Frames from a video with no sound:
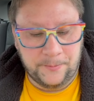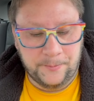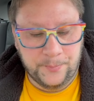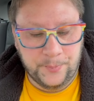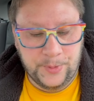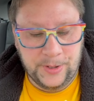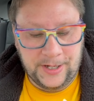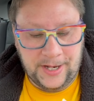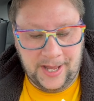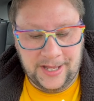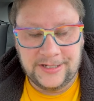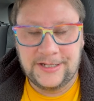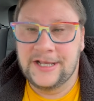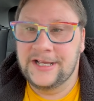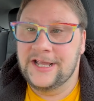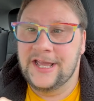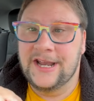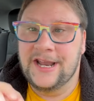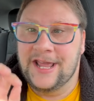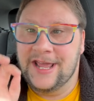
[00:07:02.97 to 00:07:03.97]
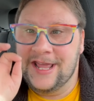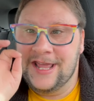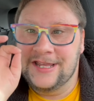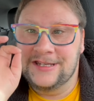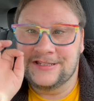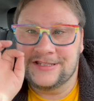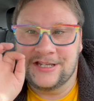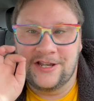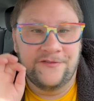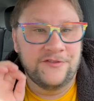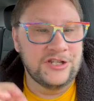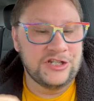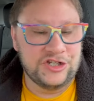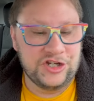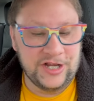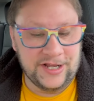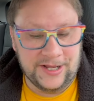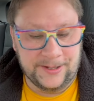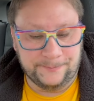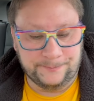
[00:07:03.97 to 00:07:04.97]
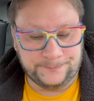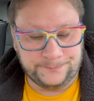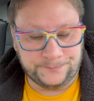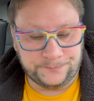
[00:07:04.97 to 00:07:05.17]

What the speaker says: But I did get a hint of the chicken.